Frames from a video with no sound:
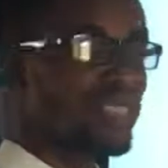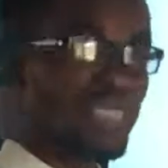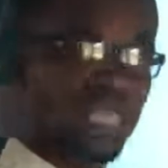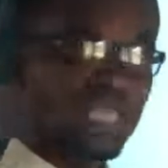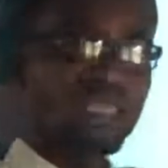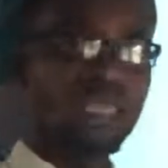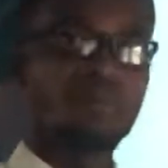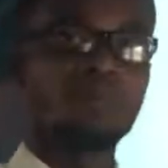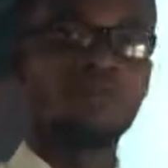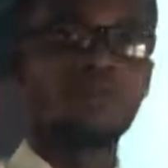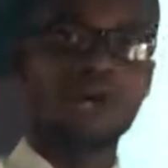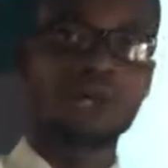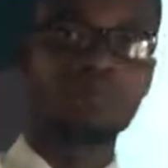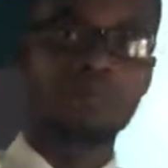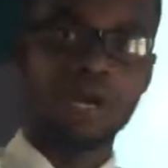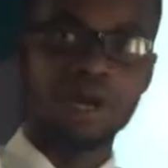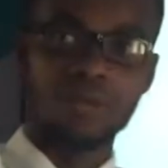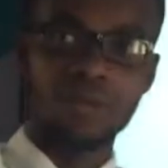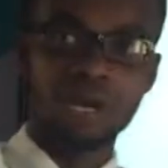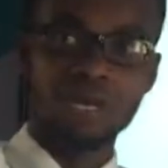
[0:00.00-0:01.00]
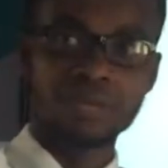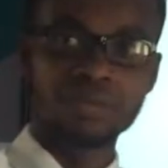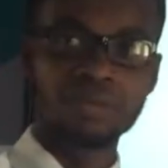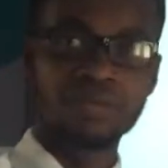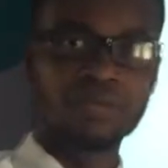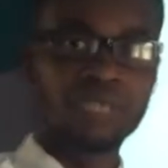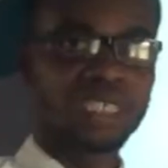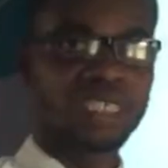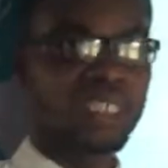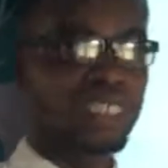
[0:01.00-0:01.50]
take them one by one,
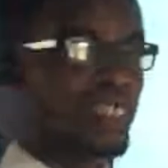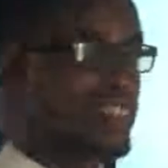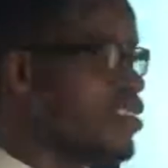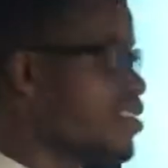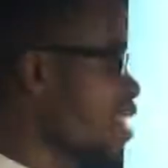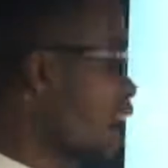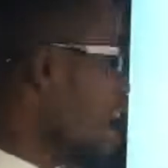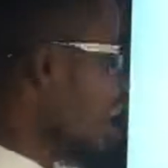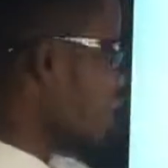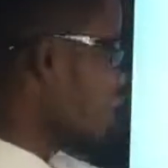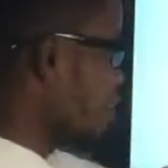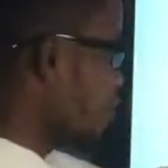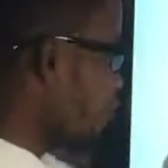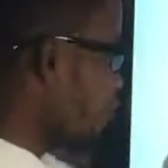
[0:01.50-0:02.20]
but these are the